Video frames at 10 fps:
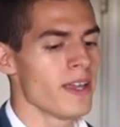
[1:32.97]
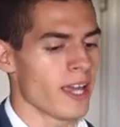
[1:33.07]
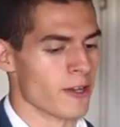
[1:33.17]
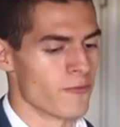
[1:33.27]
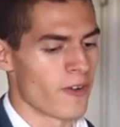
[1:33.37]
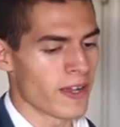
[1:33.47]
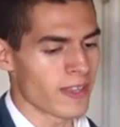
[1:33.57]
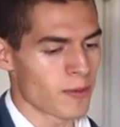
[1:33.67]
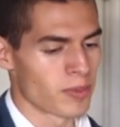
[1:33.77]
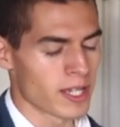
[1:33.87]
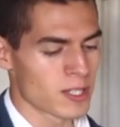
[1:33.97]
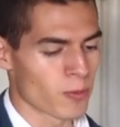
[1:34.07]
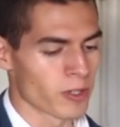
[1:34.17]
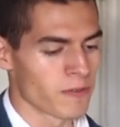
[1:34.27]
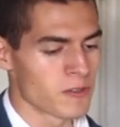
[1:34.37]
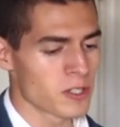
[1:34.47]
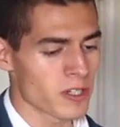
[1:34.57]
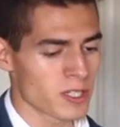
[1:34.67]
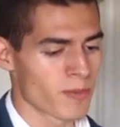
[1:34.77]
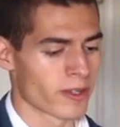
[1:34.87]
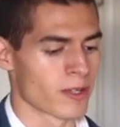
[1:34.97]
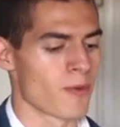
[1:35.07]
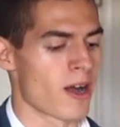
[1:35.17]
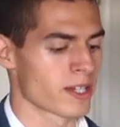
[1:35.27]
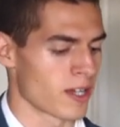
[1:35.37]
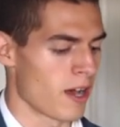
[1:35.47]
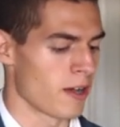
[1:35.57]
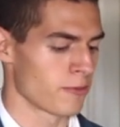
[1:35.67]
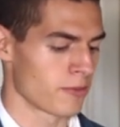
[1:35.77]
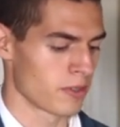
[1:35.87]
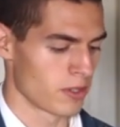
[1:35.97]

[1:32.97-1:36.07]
and find that place where you've just barely walked off.